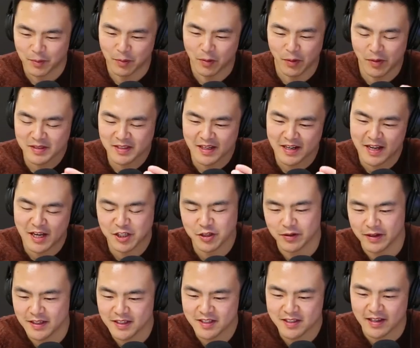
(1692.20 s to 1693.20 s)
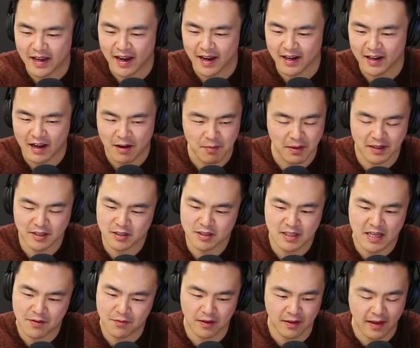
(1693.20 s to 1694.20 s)
what was the initial insight? I mean, just
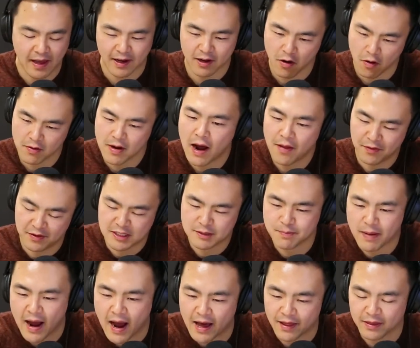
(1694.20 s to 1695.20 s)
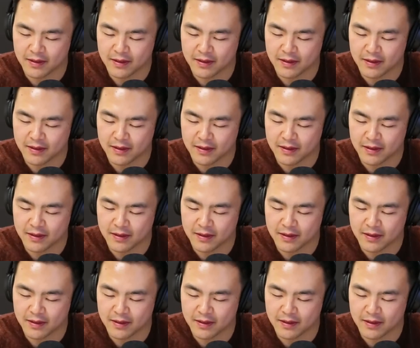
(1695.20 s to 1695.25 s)
to even go down this path.